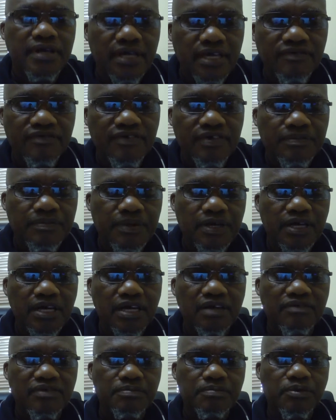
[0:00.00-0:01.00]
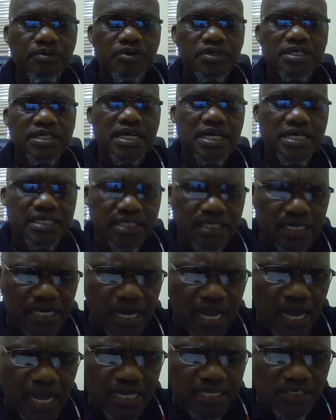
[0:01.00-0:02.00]
Everybody has a
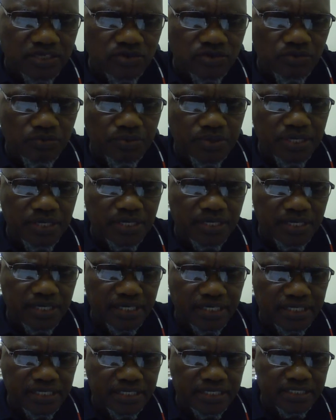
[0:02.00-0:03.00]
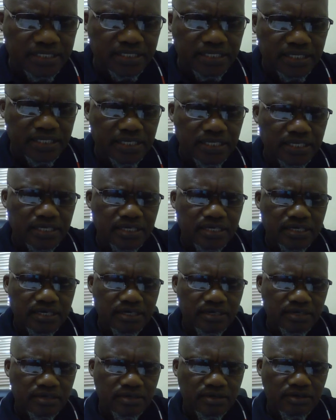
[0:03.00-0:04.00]
right to be released
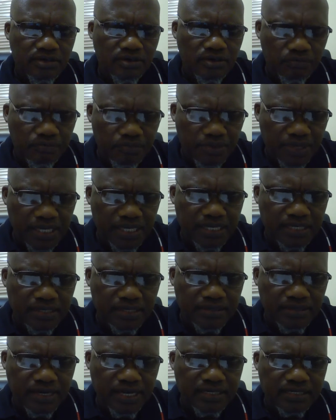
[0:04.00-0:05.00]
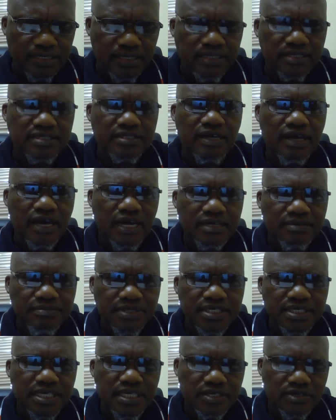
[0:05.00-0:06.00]
on bail, right? That is not
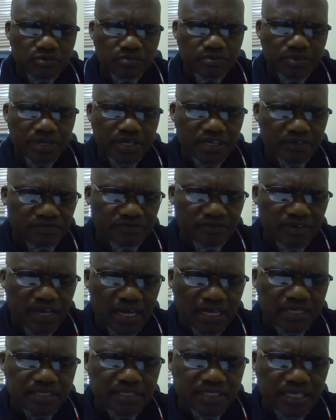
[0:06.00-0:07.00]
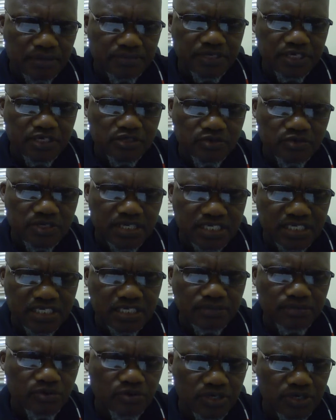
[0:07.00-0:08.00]
admitted to bail, if you like, subject to the
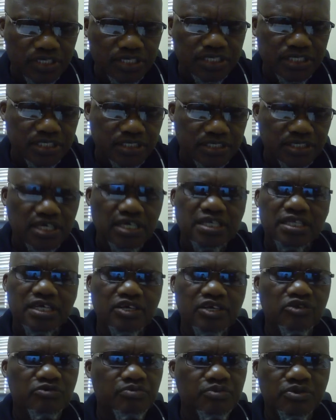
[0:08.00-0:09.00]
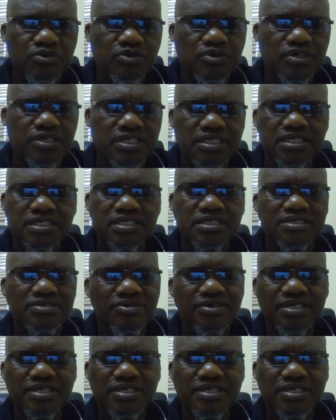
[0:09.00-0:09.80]
reasonable conditions. Then you put conditions.